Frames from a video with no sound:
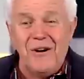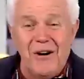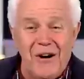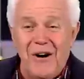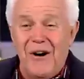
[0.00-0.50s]

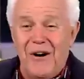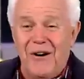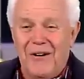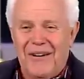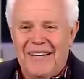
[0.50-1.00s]

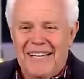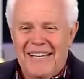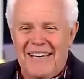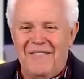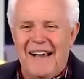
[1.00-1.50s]
Ooh,
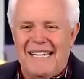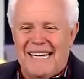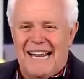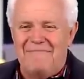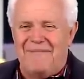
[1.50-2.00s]
you went
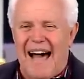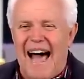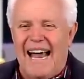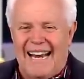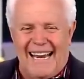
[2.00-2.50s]
to the
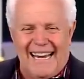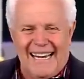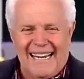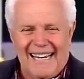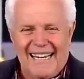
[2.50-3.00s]
potty.
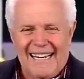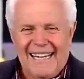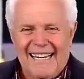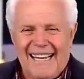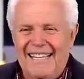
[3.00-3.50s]

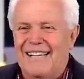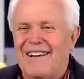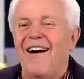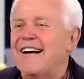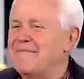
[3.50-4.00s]
You're
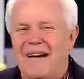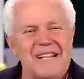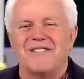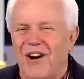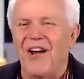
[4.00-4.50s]
talking about
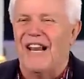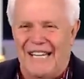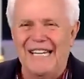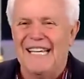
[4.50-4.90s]
a toilet.